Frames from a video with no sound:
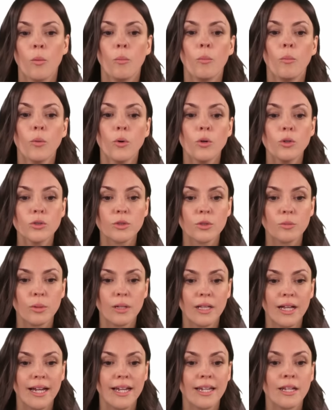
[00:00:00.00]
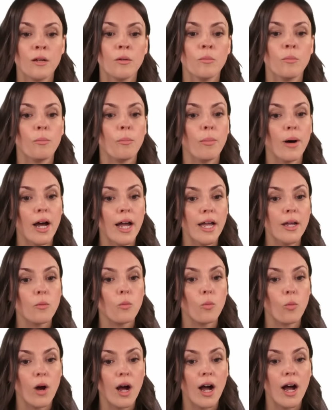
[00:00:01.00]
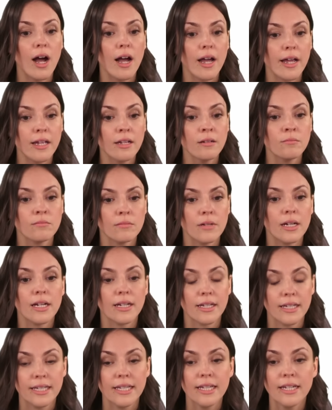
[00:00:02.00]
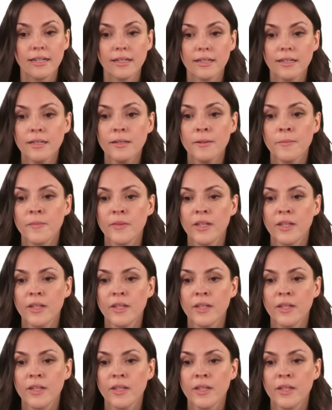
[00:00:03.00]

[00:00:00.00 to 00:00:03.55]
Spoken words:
multiply it by y again,